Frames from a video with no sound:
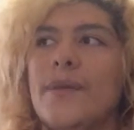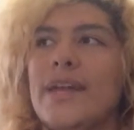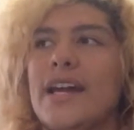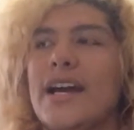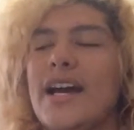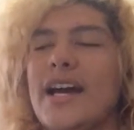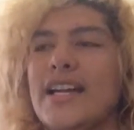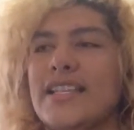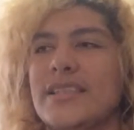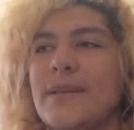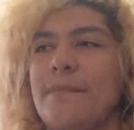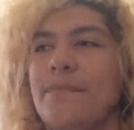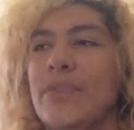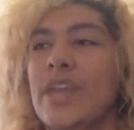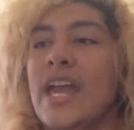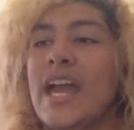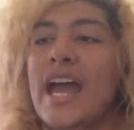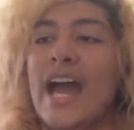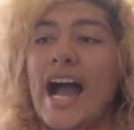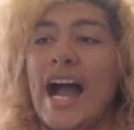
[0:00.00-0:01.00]
Because
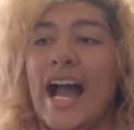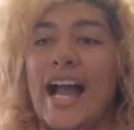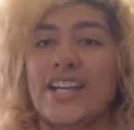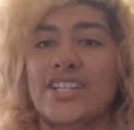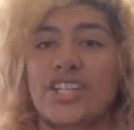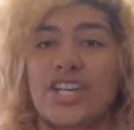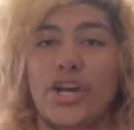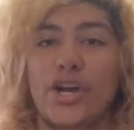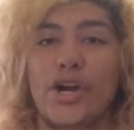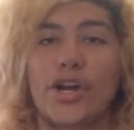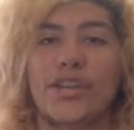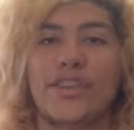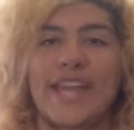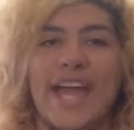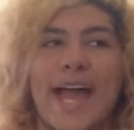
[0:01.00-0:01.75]
I actually heard